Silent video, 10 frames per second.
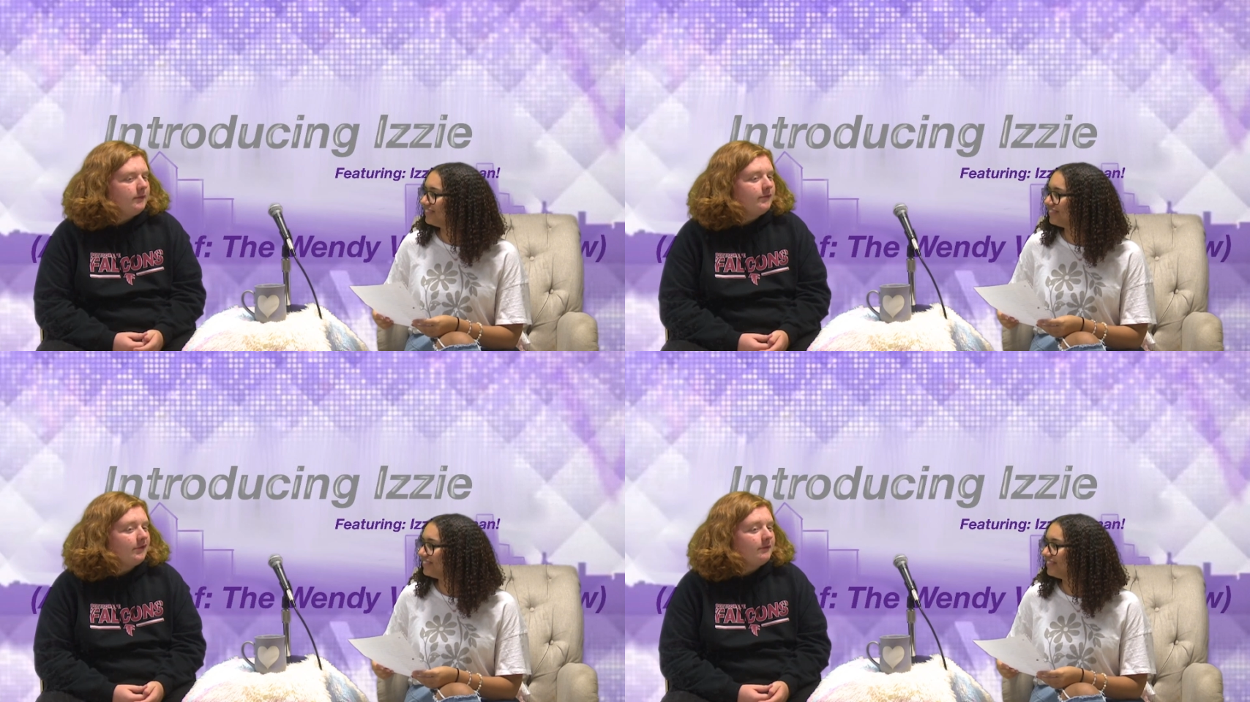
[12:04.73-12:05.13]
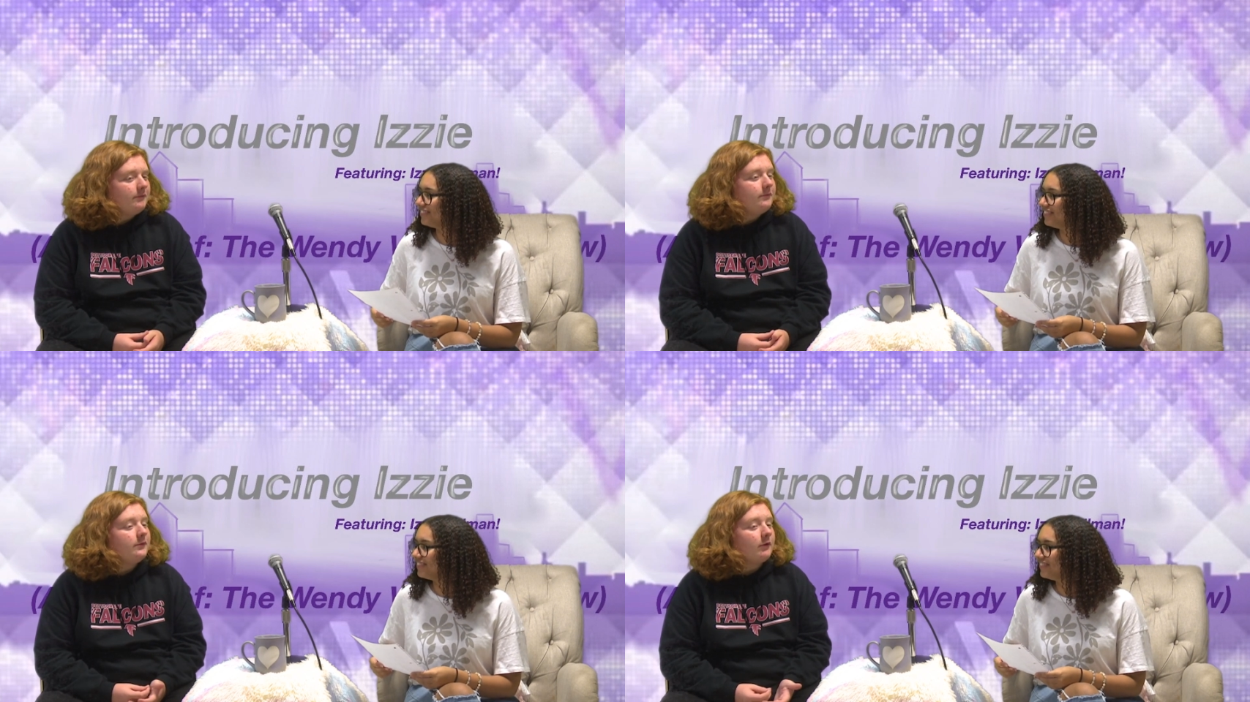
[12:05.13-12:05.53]
Speaker 1: so
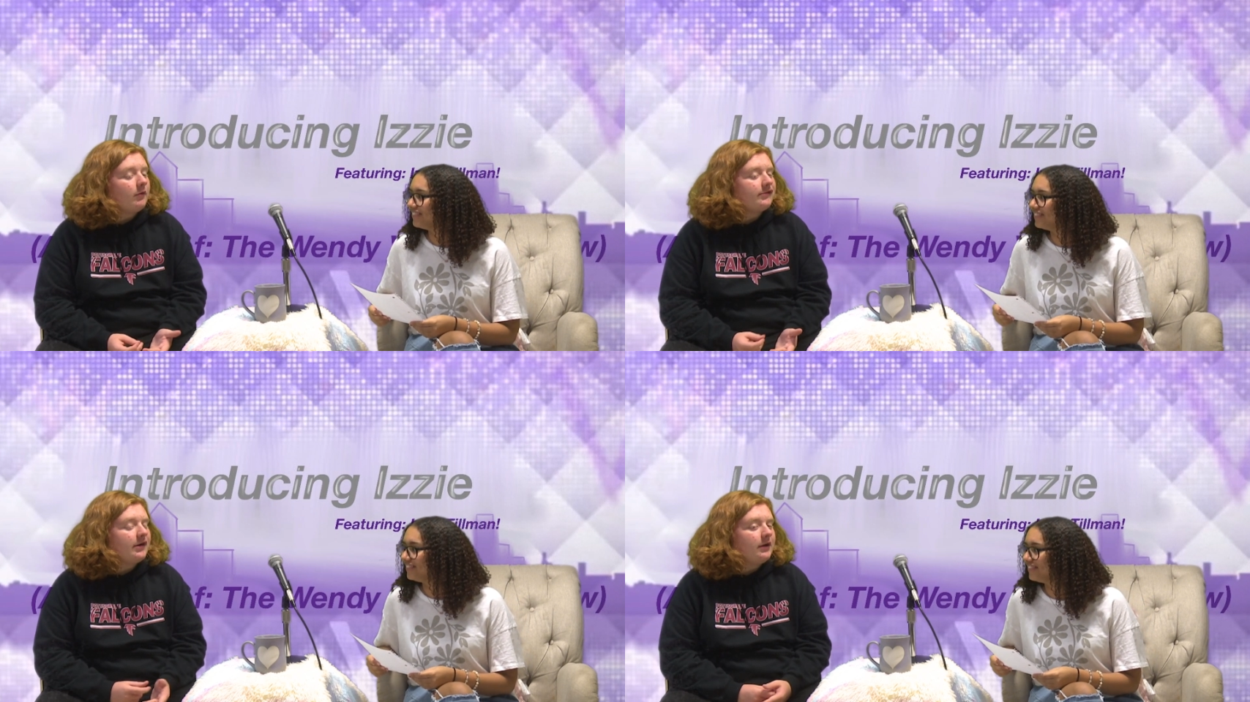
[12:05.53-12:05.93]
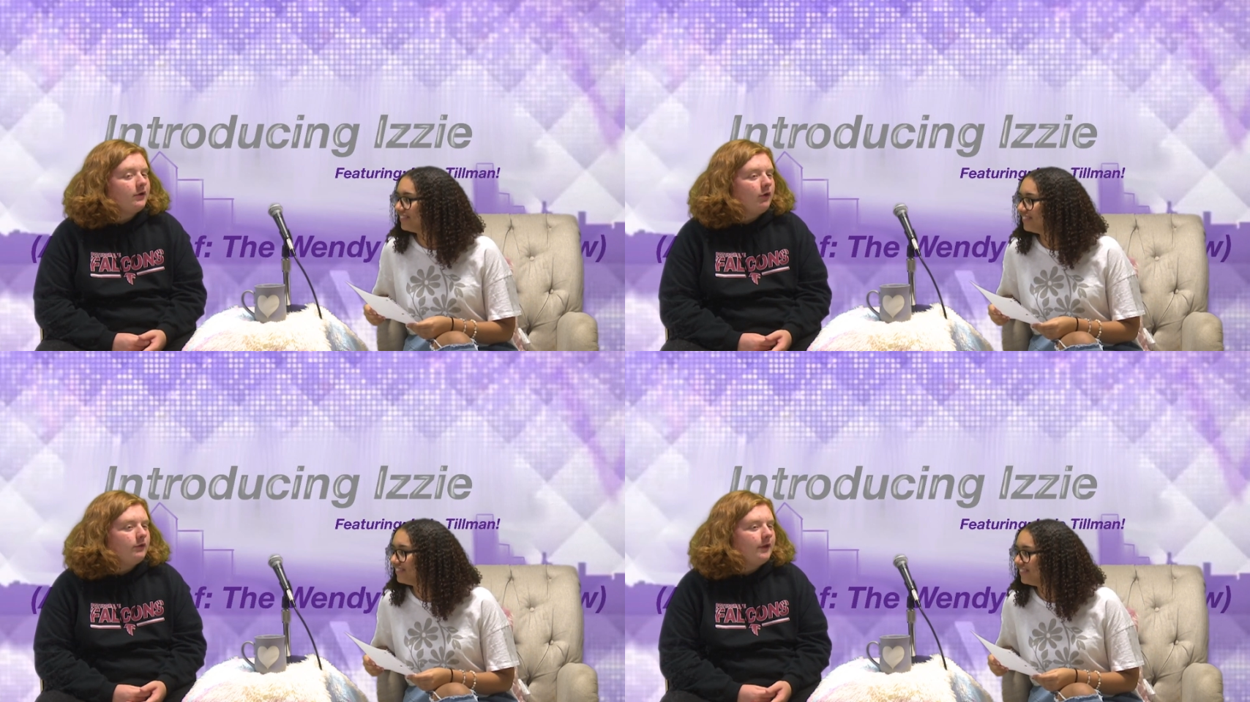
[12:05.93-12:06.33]
there wasn't any
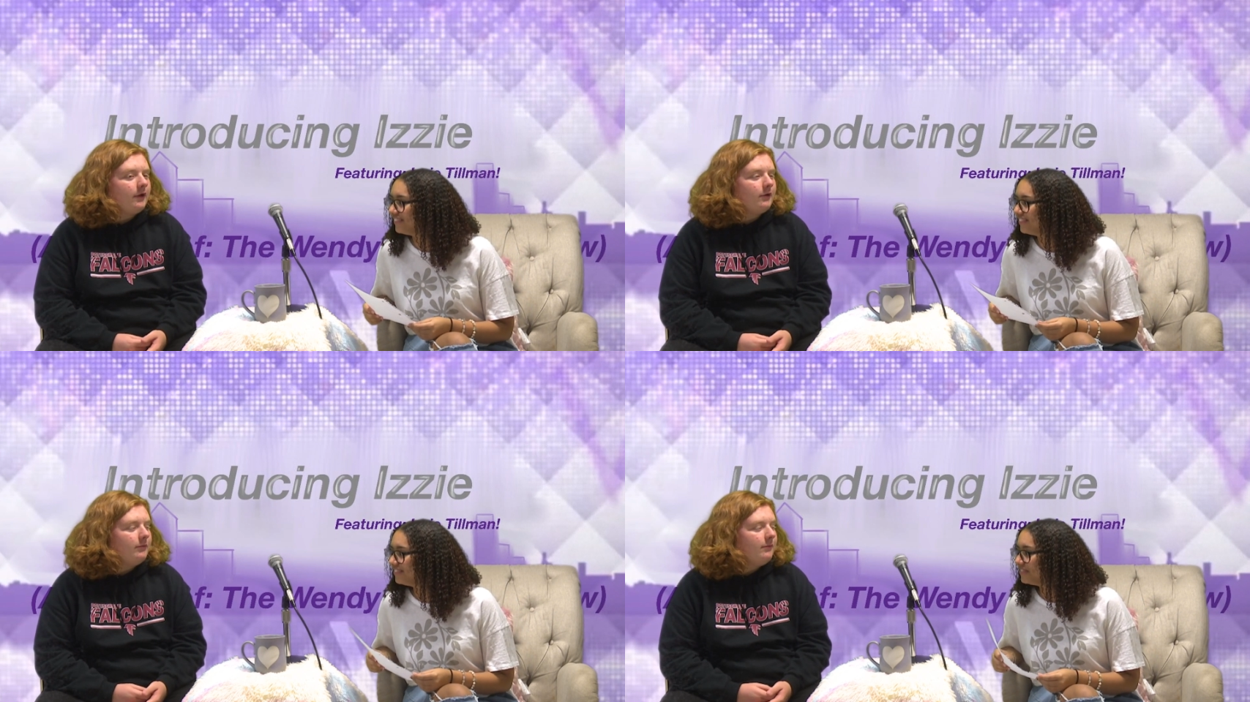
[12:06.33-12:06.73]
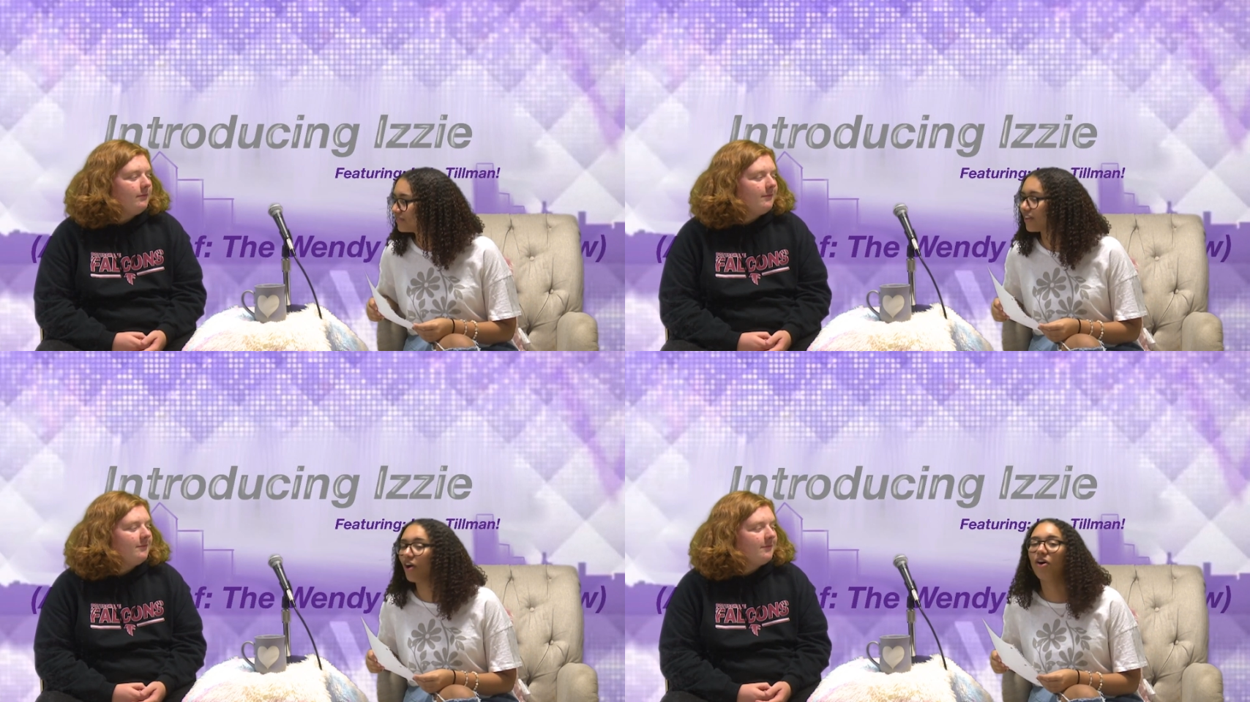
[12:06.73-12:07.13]
gold there.
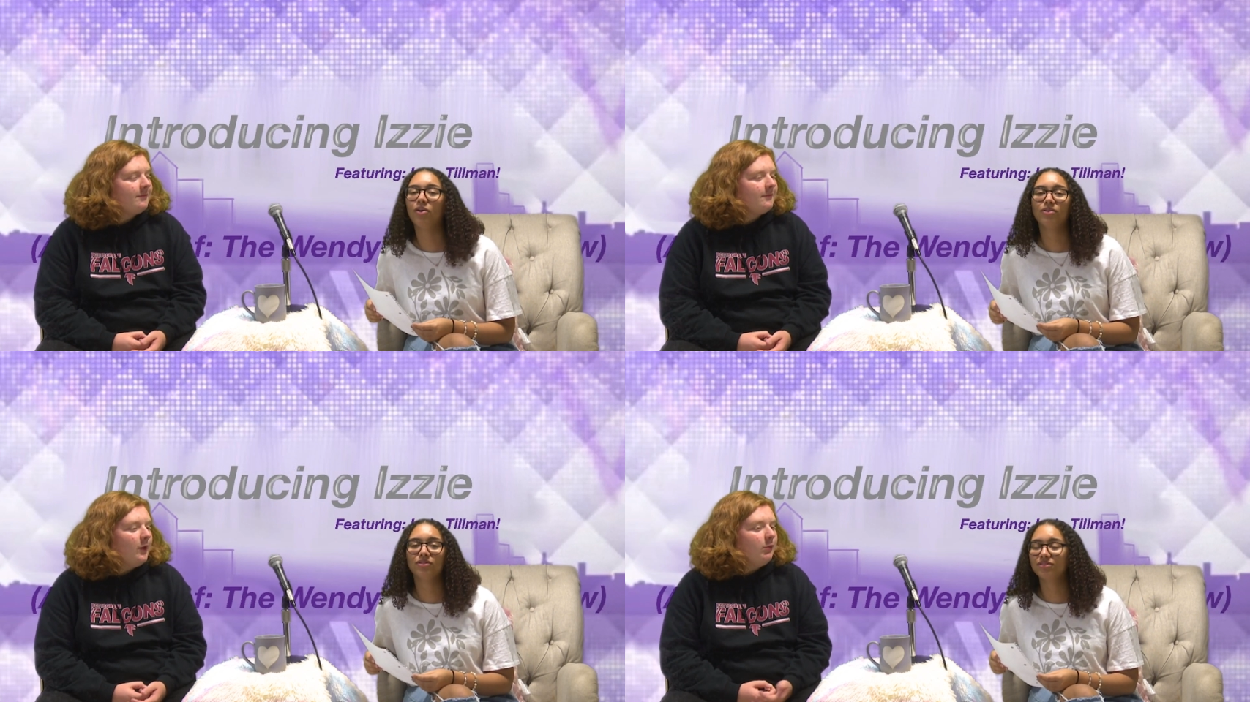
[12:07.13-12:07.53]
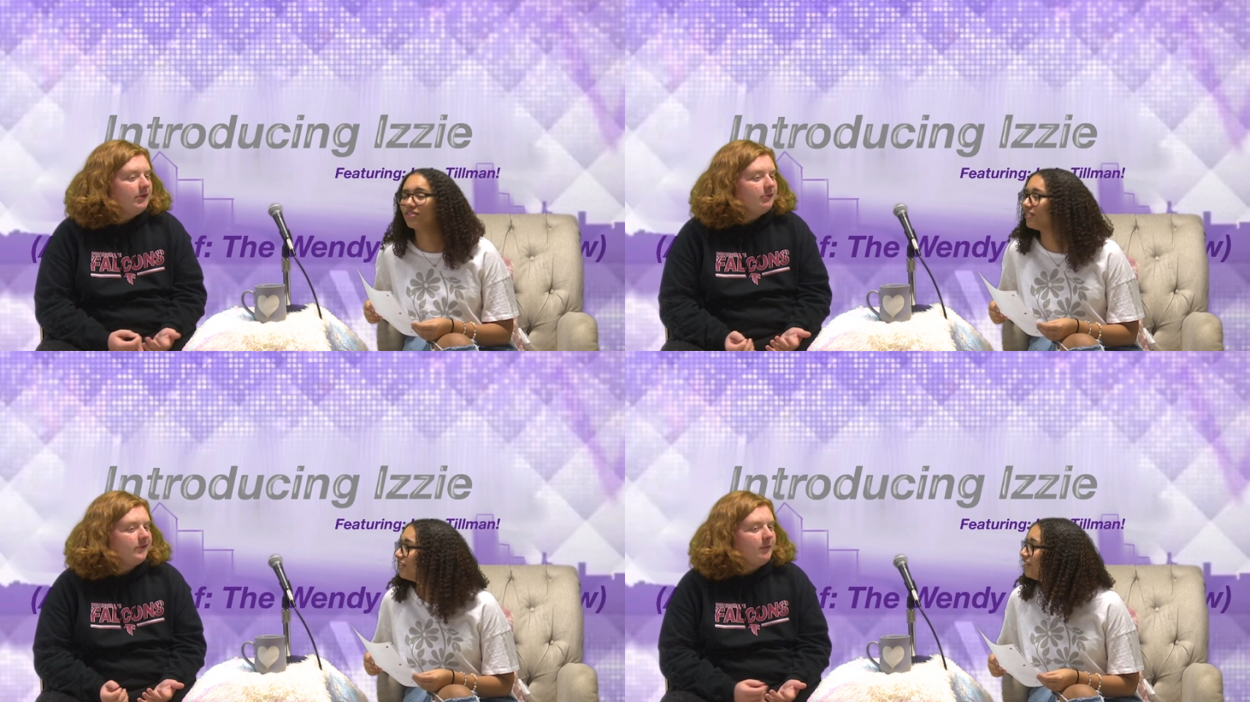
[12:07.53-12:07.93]
Oh. It was, it
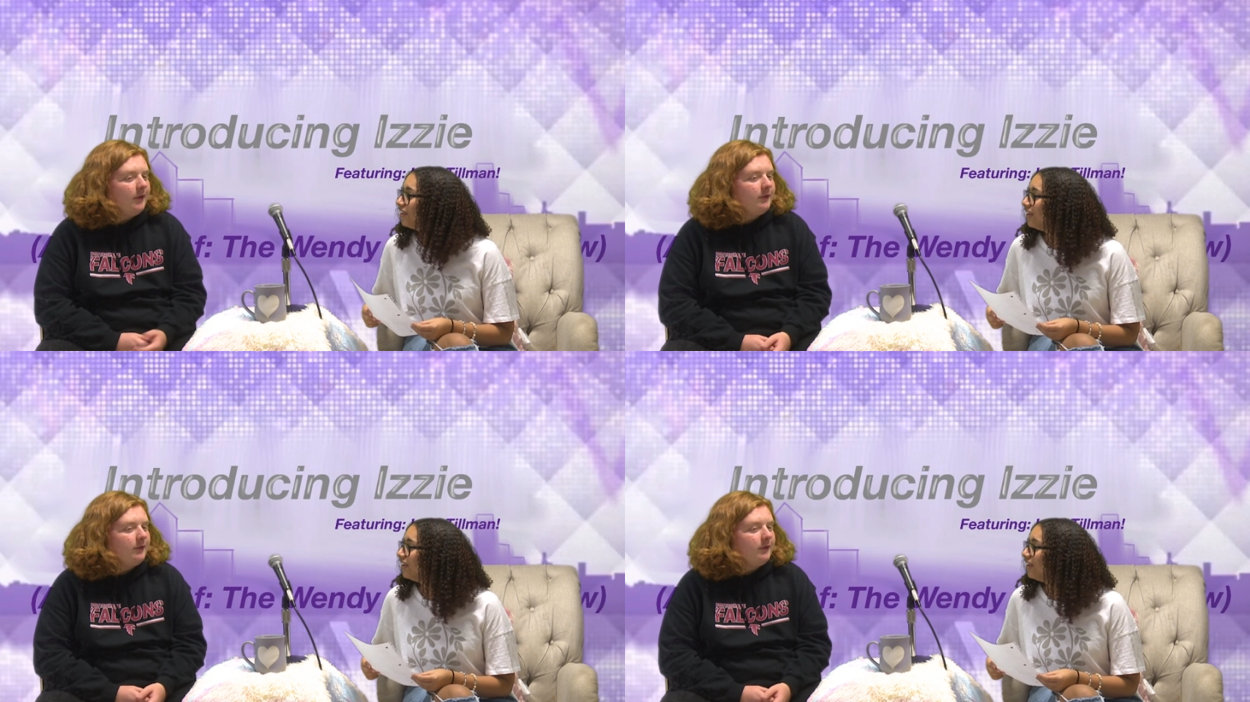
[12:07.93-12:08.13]
was some other.